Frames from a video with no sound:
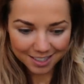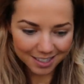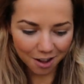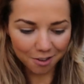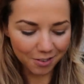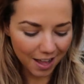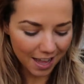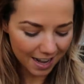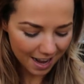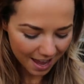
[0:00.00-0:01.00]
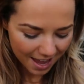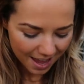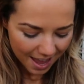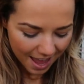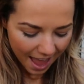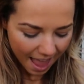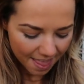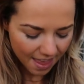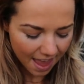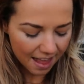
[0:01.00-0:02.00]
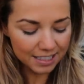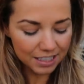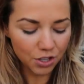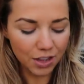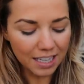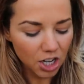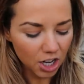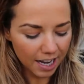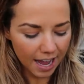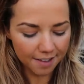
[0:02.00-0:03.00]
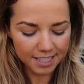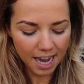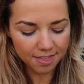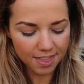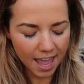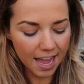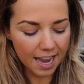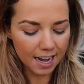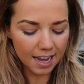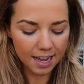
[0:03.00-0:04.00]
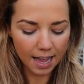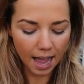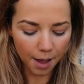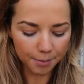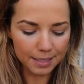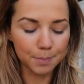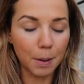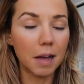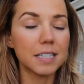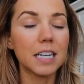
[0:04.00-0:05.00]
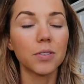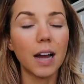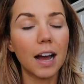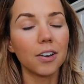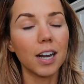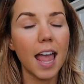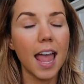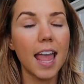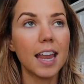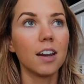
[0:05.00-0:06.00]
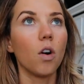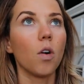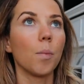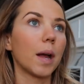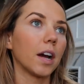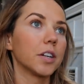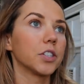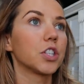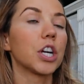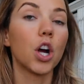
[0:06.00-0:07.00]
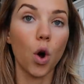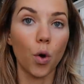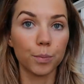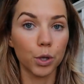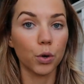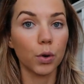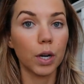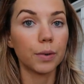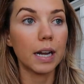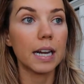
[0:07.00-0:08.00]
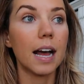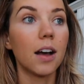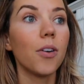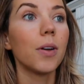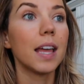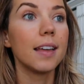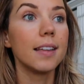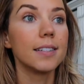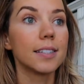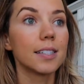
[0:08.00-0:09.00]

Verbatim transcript: so fun. And then, so that's her gift. And then I was browsing around and oh my gosh, their home decor right now is